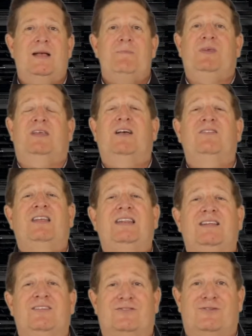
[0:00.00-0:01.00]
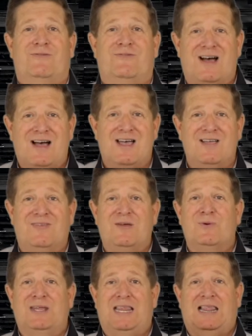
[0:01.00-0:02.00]
because they didn't survive, they
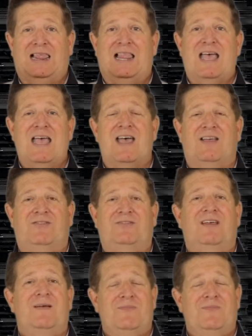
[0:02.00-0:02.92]
wouldn't last.